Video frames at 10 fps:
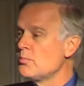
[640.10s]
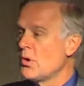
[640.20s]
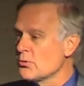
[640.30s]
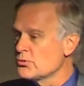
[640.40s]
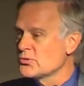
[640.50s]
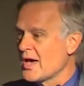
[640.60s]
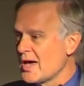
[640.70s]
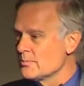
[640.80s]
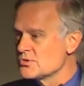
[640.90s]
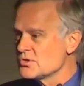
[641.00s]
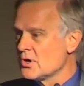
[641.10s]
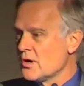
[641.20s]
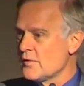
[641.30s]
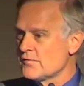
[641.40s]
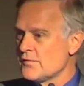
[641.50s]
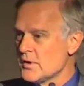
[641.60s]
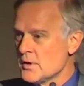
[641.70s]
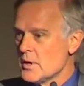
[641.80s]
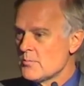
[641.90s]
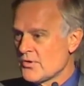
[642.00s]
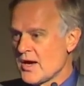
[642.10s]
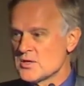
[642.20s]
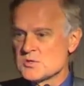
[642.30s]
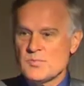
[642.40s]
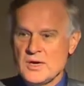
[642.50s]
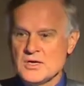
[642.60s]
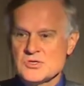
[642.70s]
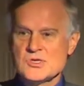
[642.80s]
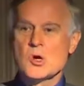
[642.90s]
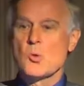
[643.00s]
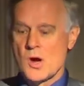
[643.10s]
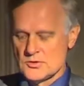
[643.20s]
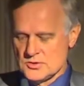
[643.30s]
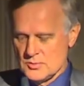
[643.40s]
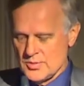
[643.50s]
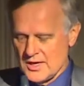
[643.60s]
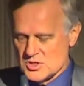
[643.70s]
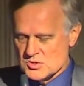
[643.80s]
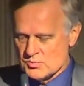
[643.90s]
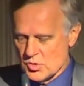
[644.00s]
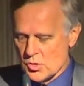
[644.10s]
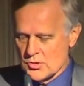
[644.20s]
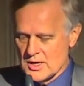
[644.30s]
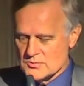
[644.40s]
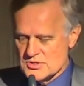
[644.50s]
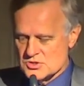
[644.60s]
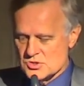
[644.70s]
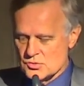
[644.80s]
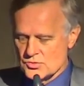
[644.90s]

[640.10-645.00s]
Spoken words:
both types of price-based and quantity-based programs since